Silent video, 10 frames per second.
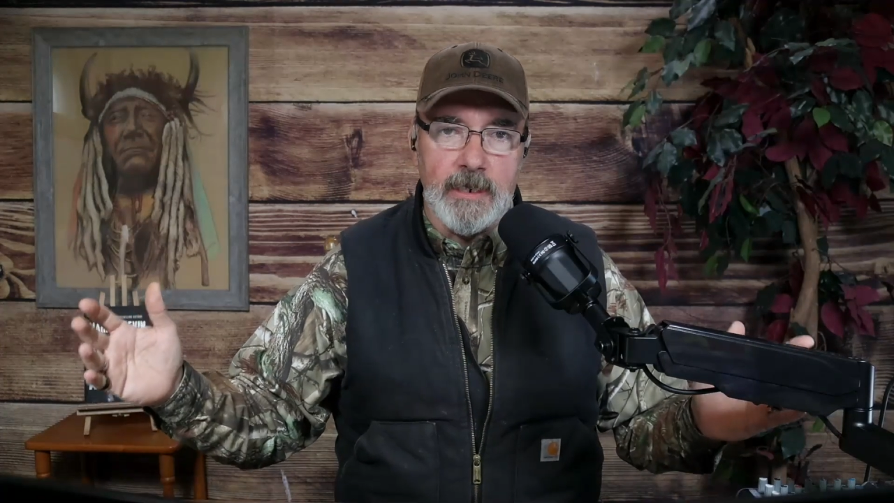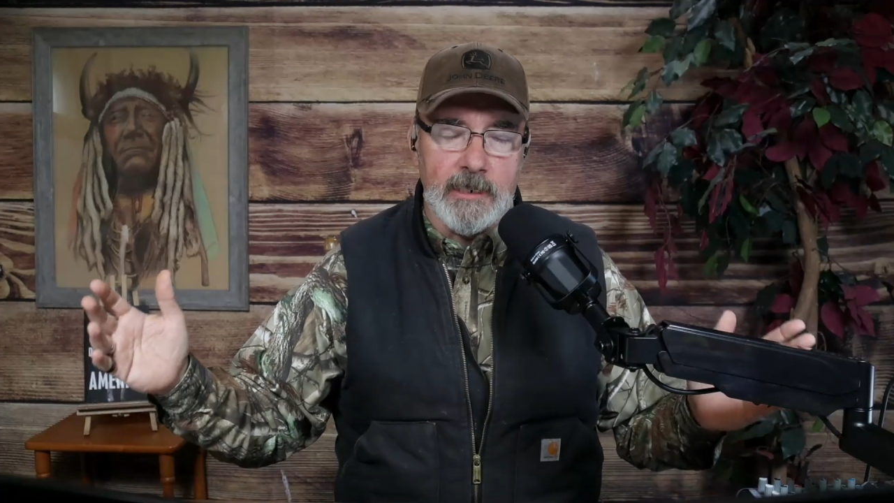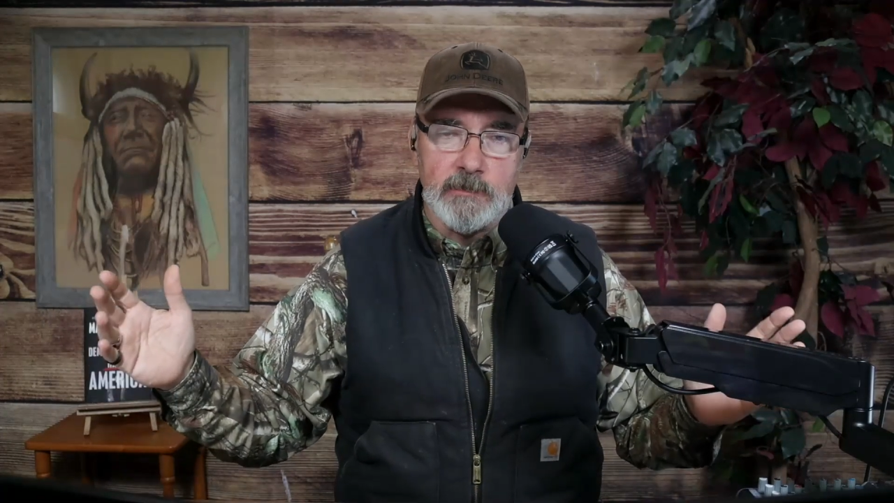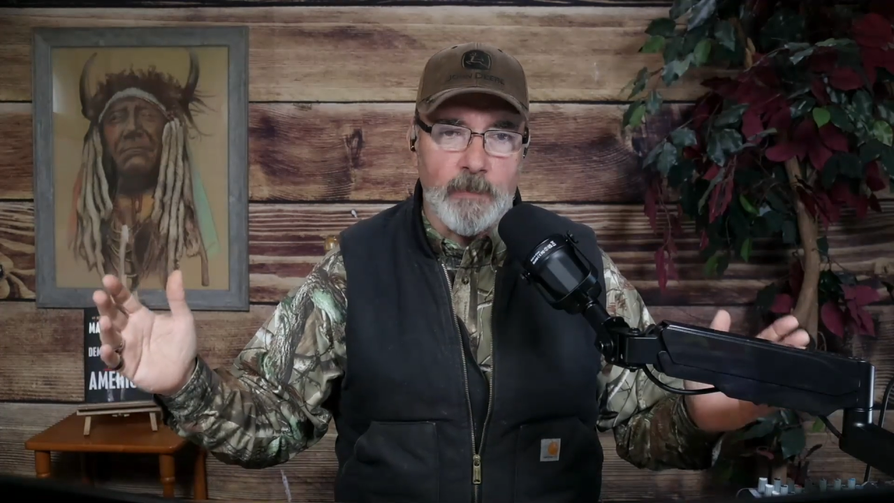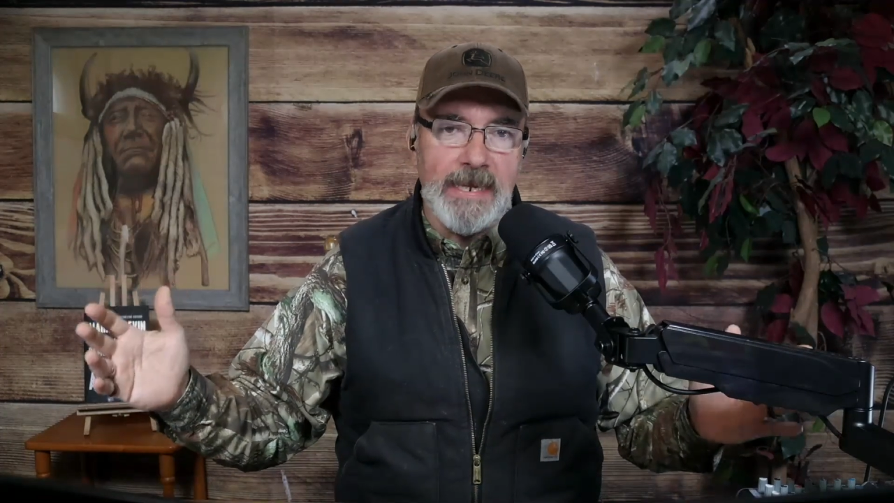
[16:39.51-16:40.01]
It
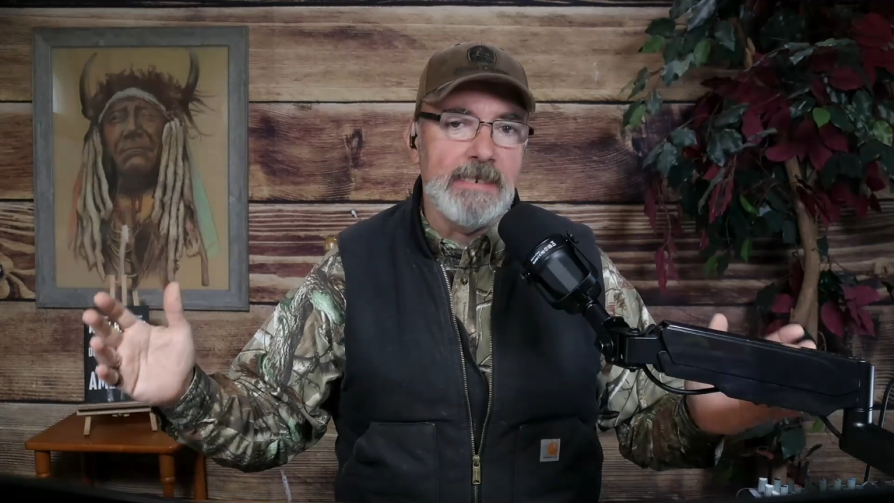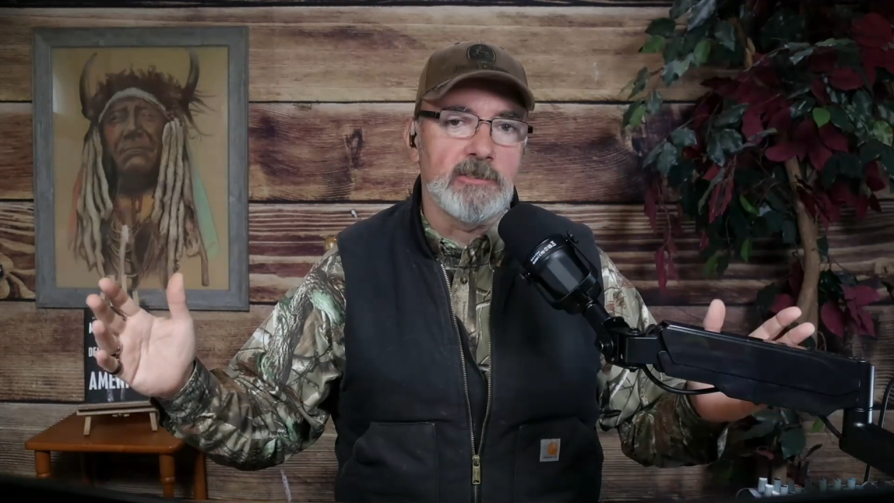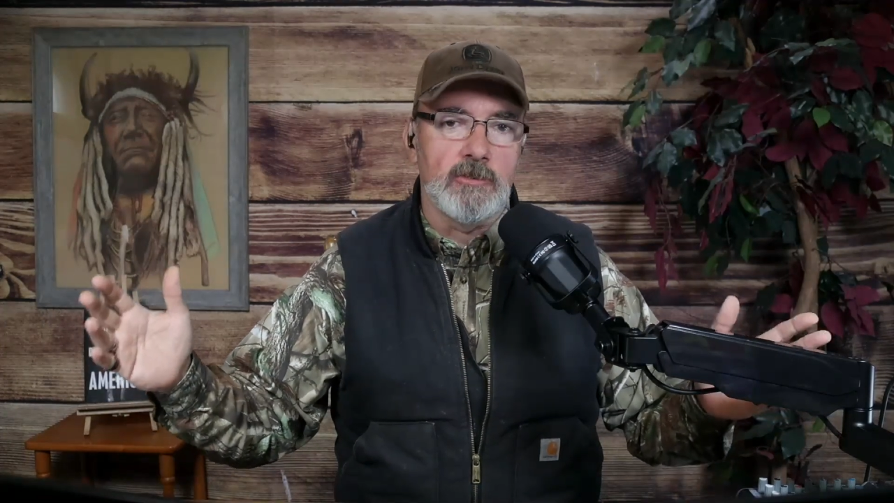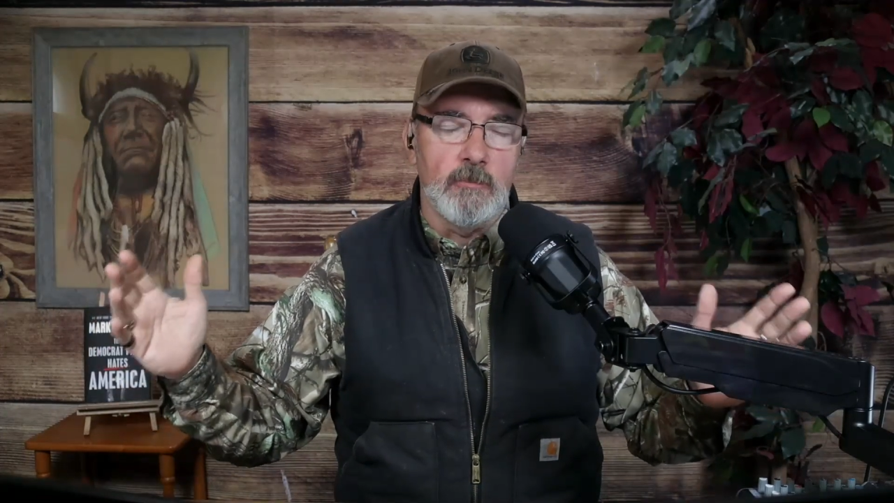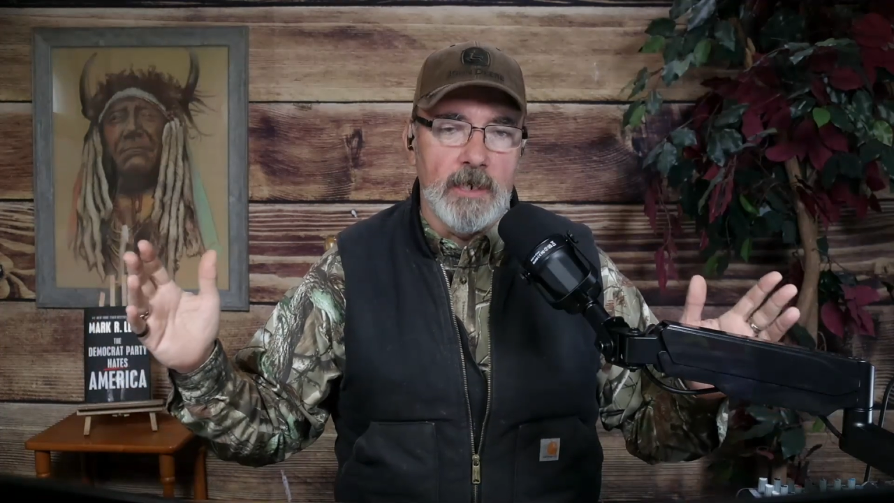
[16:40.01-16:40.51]

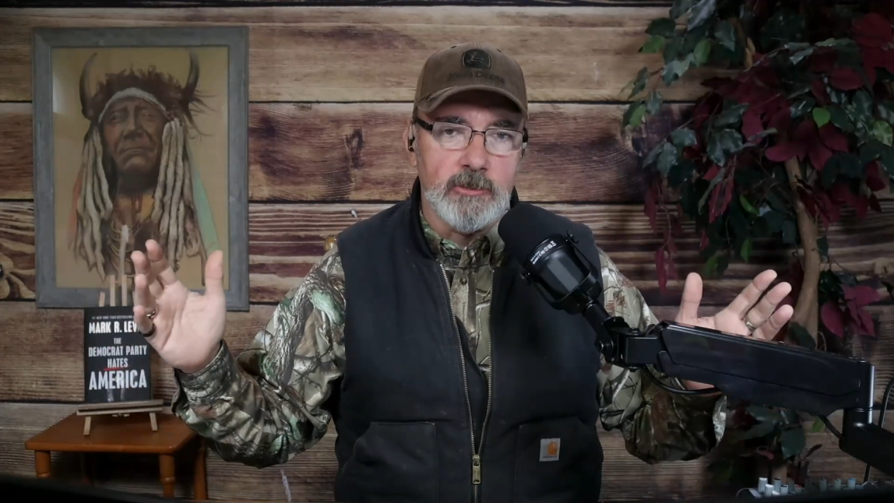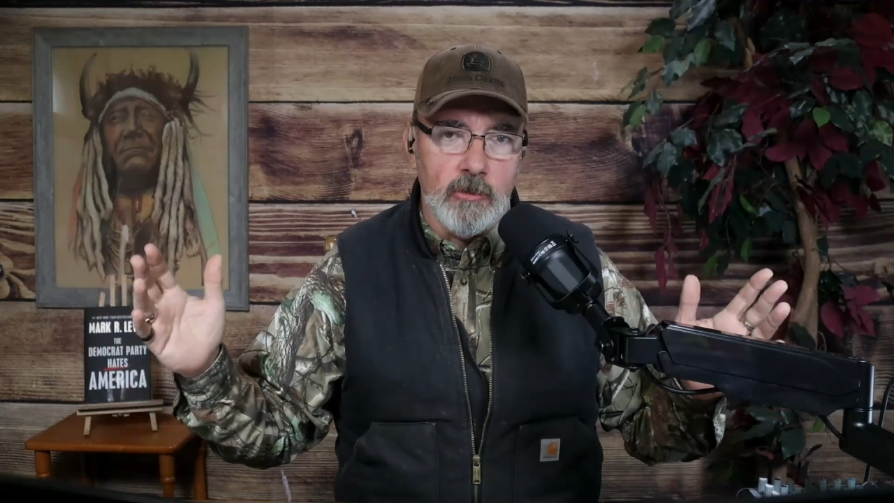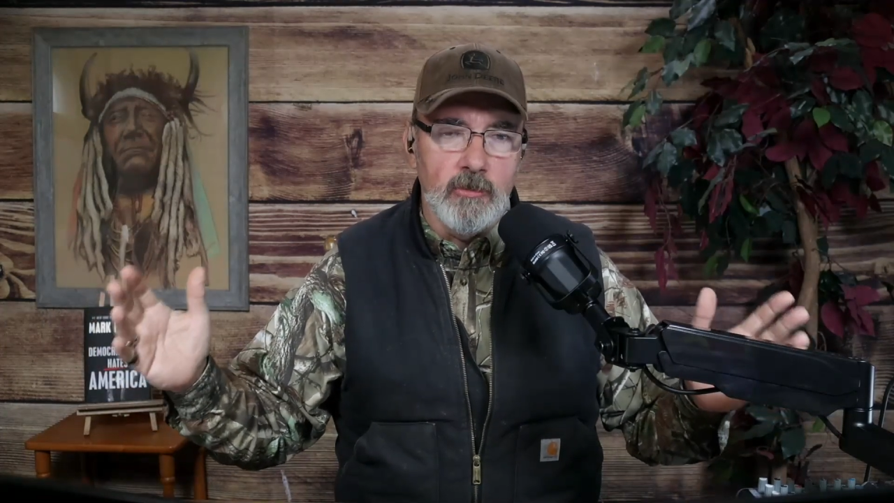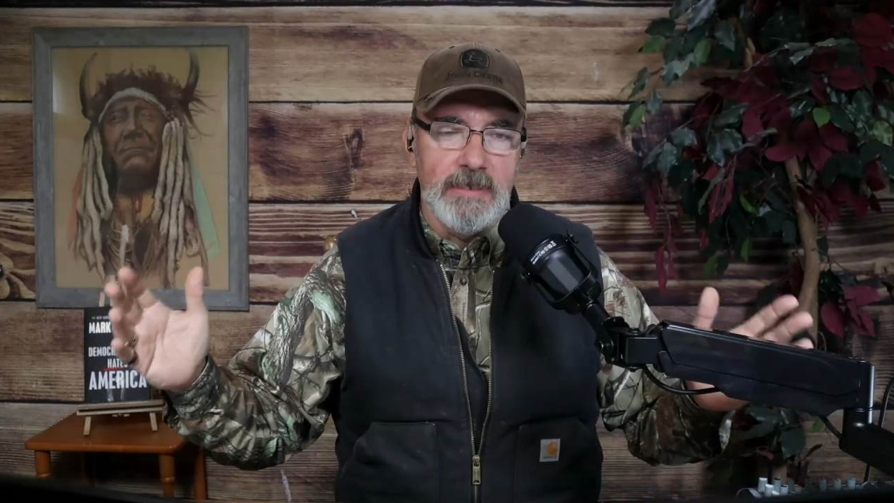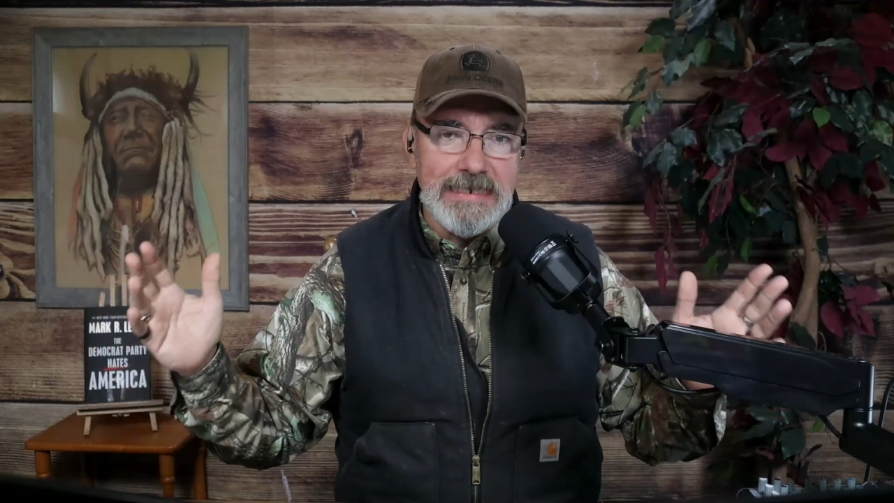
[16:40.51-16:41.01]
explains to us
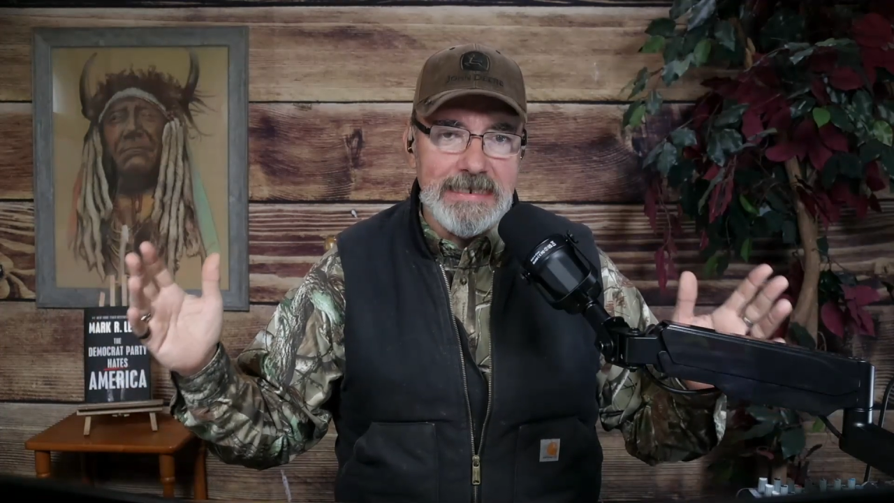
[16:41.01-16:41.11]
who the